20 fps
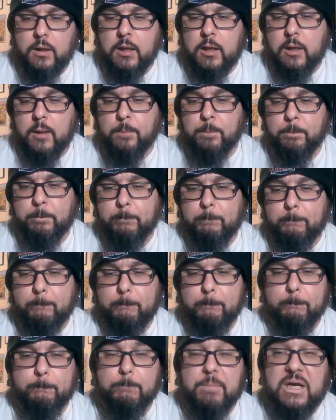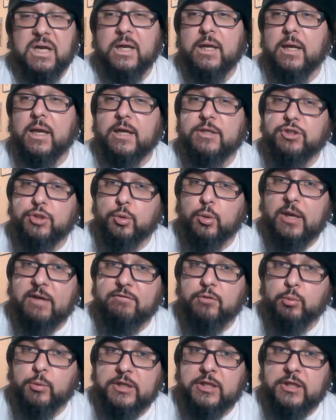But I do have the